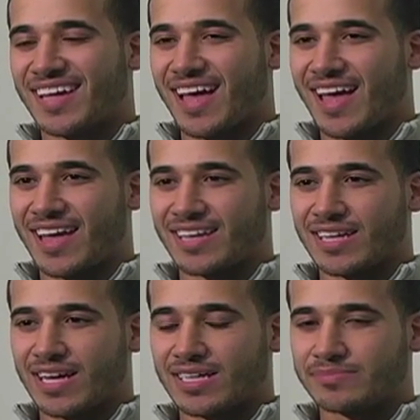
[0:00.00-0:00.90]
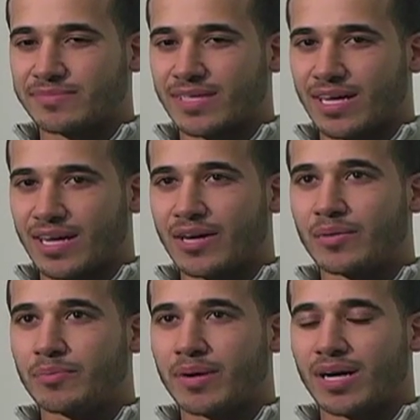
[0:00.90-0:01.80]
and
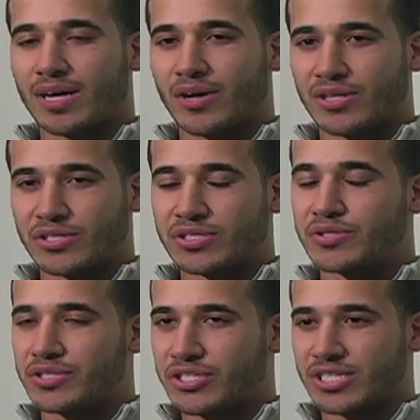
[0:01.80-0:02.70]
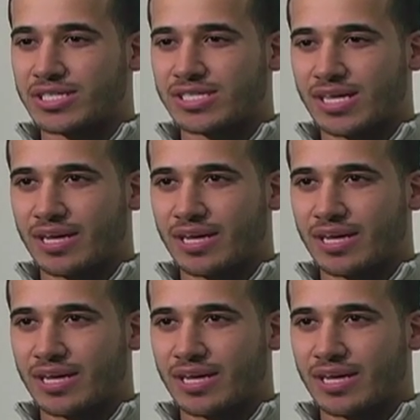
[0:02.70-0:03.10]
Arab culture tradition, it's